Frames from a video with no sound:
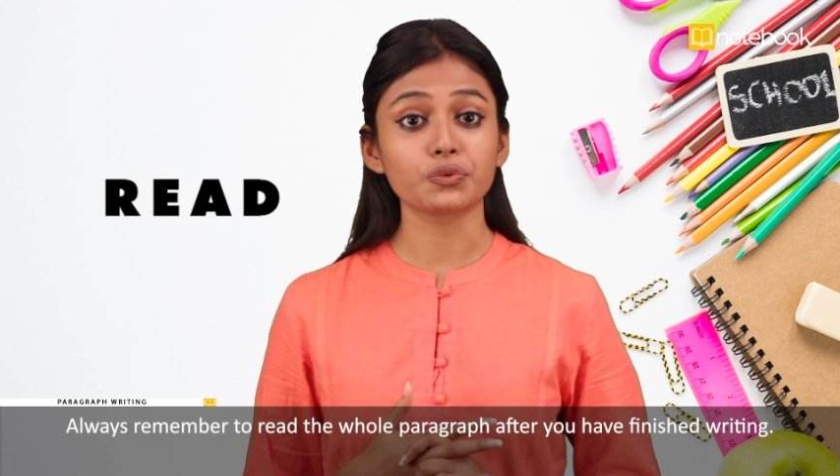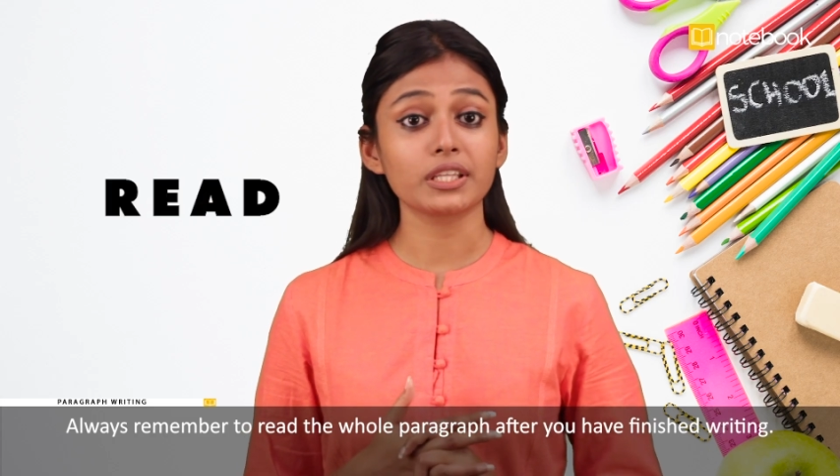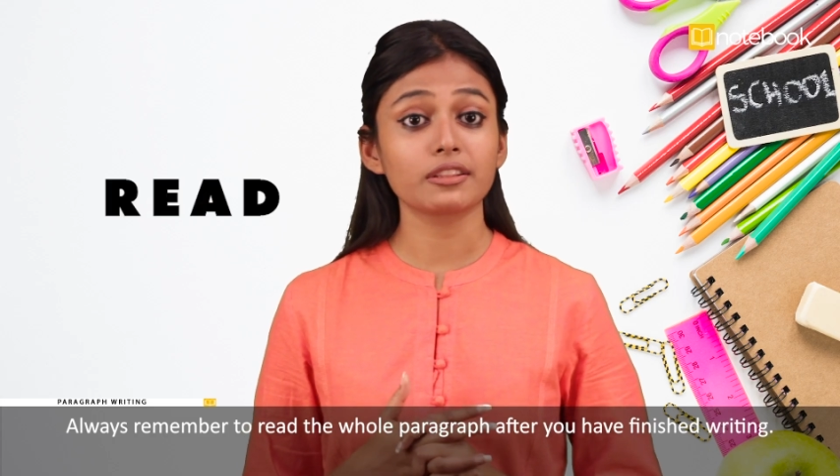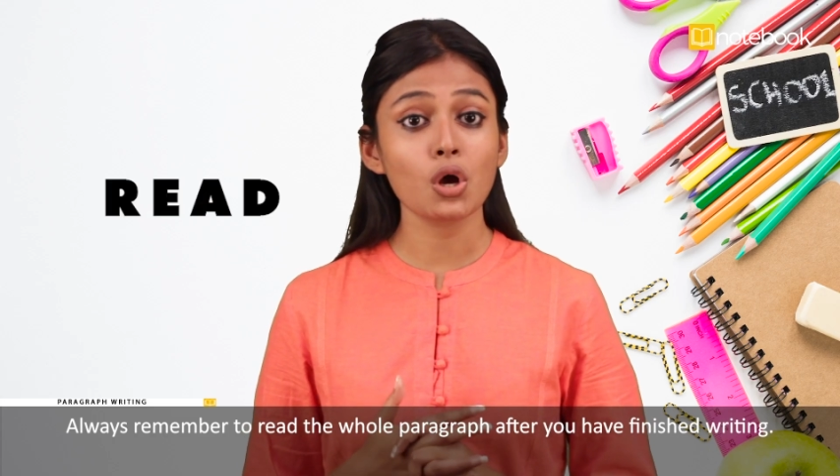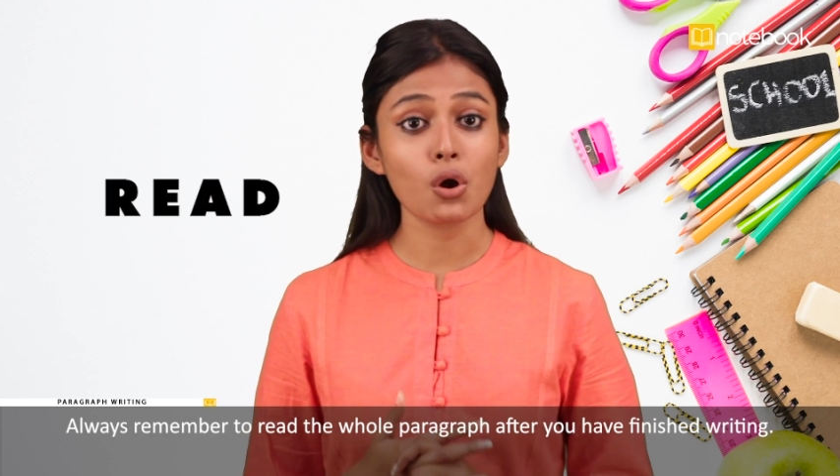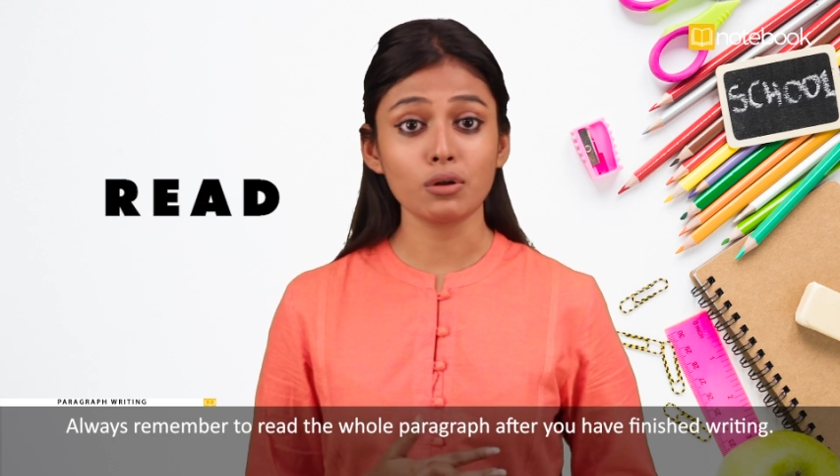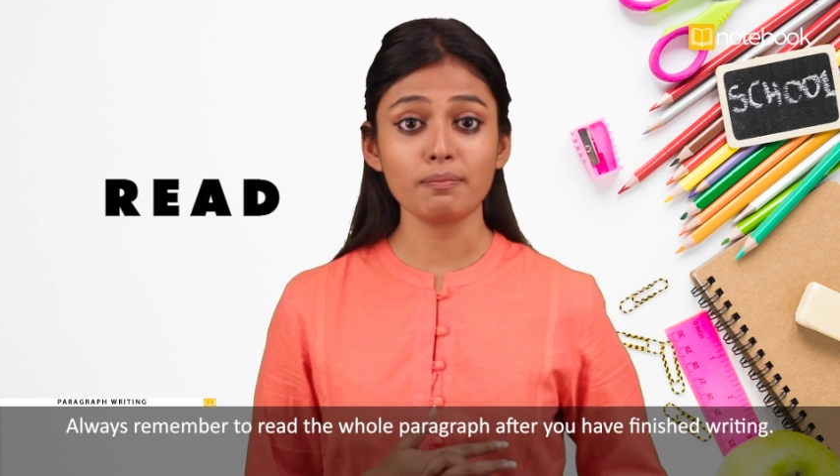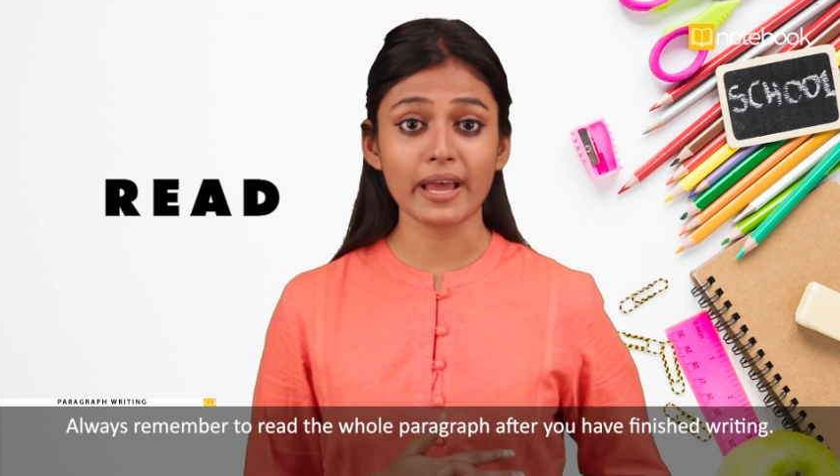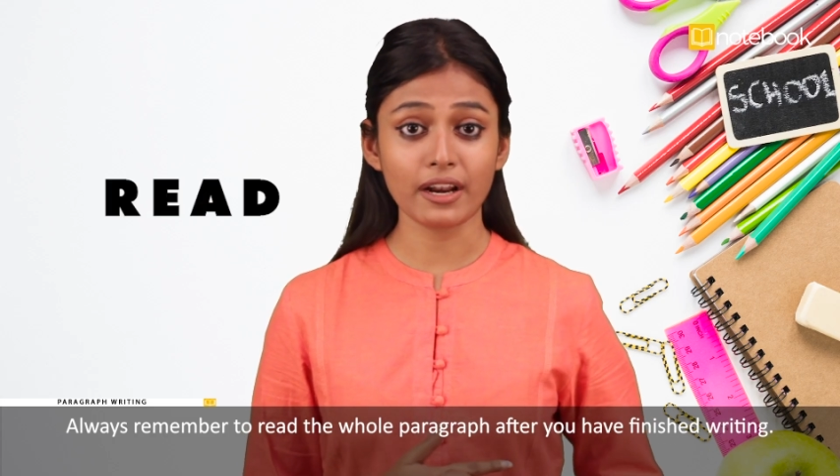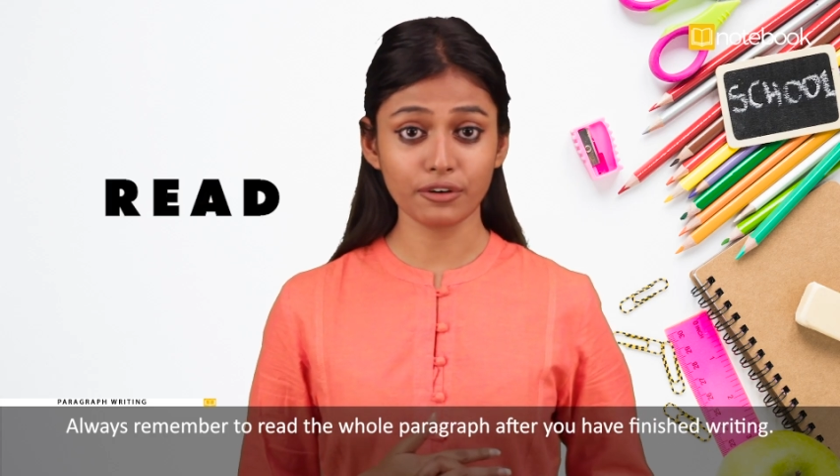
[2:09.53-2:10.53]
read the whole
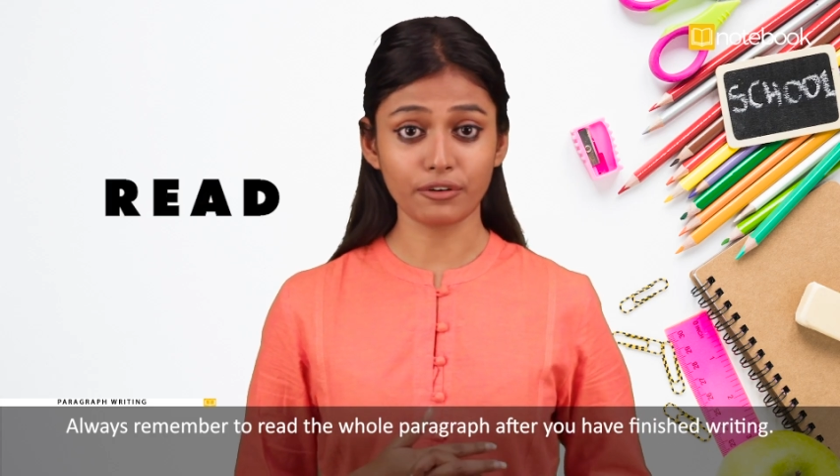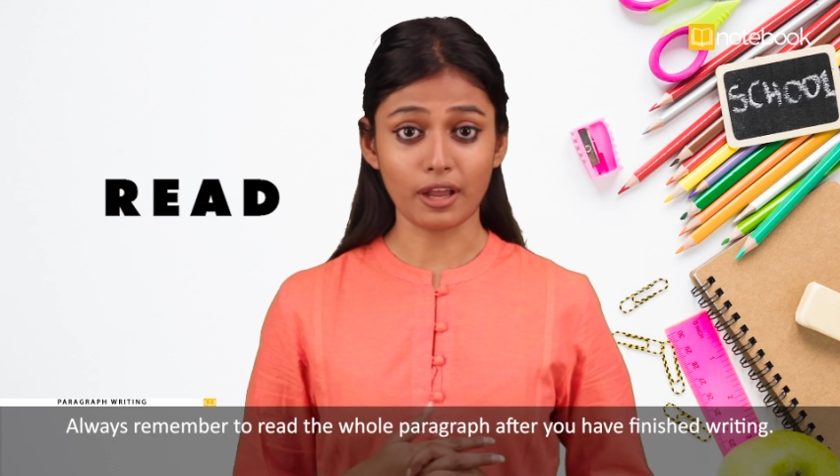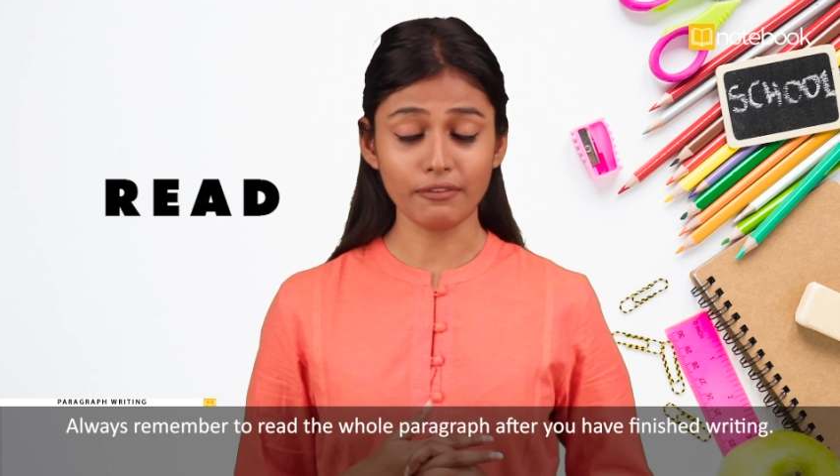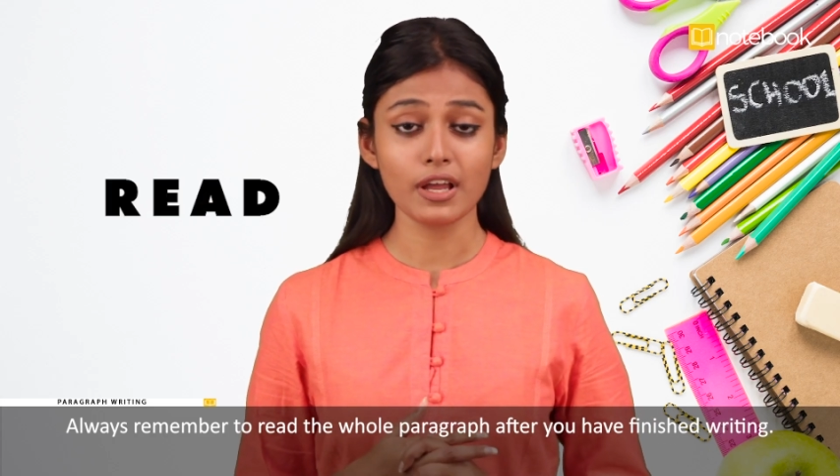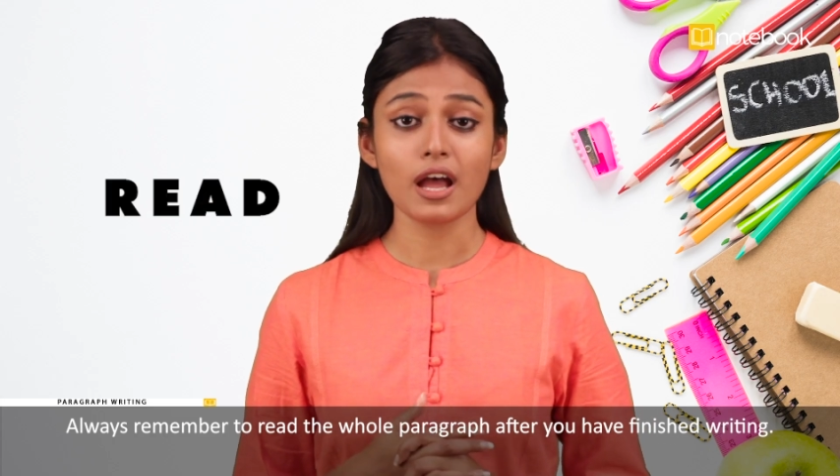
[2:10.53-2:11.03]
paragraph